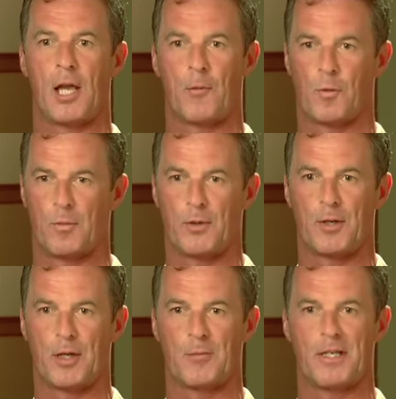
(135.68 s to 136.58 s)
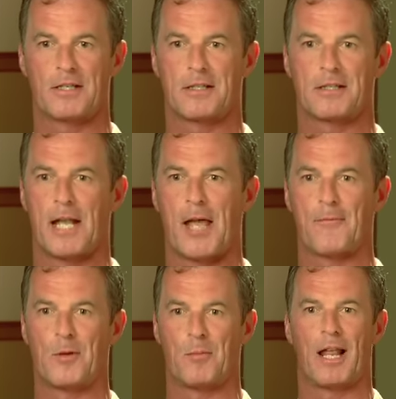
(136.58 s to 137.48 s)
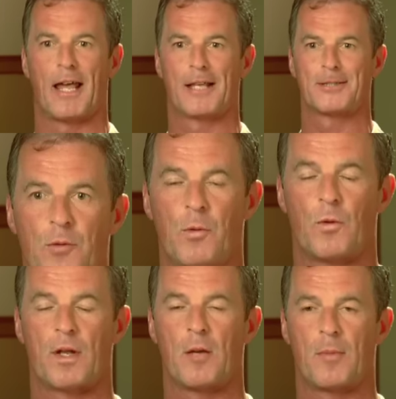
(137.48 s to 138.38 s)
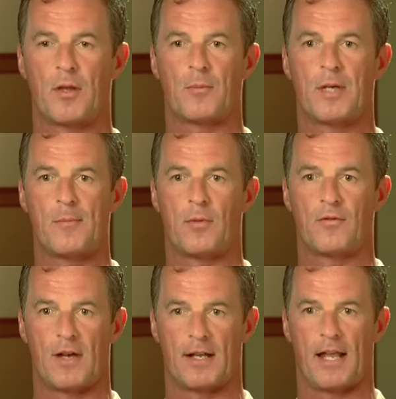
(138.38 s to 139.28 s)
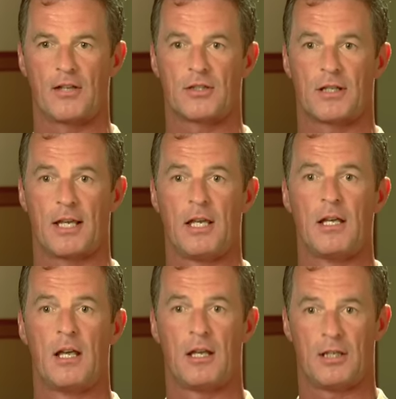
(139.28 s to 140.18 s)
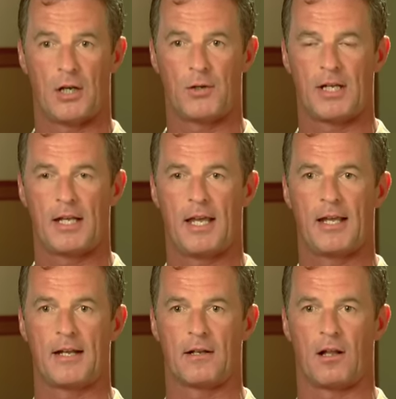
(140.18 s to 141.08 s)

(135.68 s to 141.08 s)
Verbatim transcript: and we're building a business and having a blast. We want to help other people financially you know, get ahead in